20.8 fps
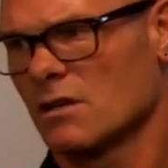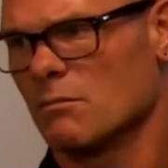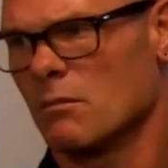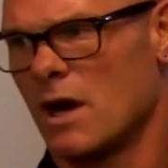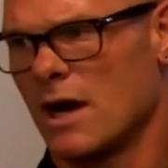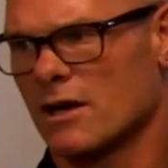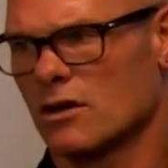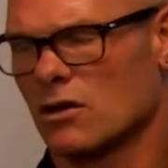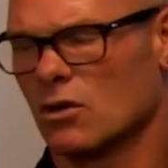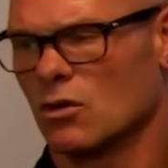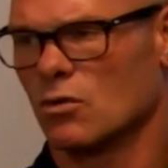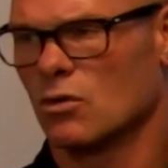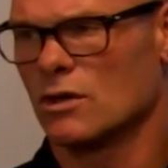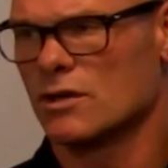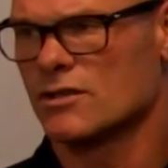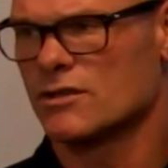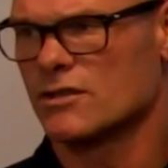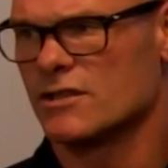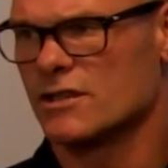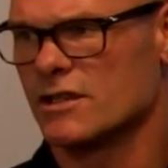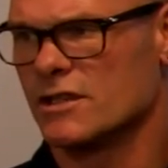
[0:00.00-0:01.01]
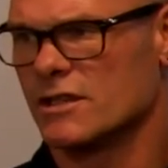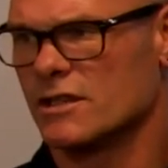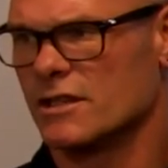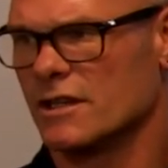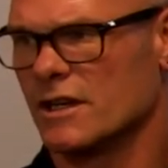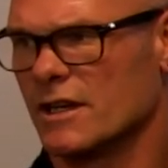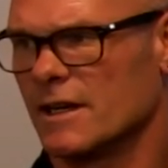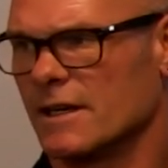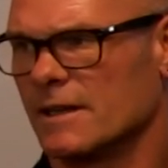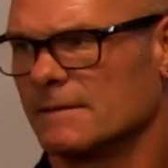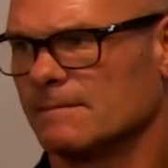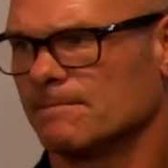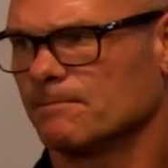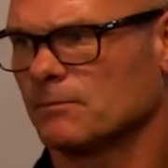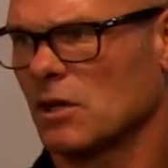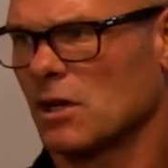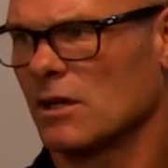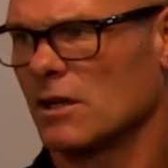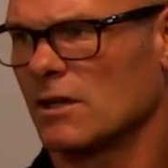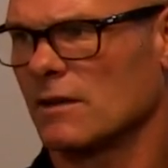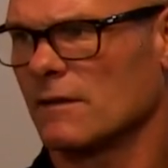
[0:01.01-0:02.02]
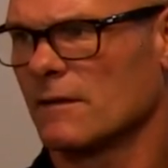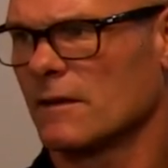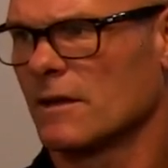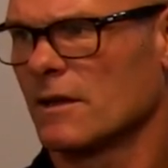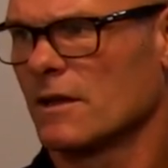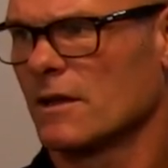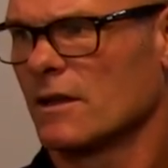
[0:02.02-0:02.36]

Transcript: Michael was the uh, uh,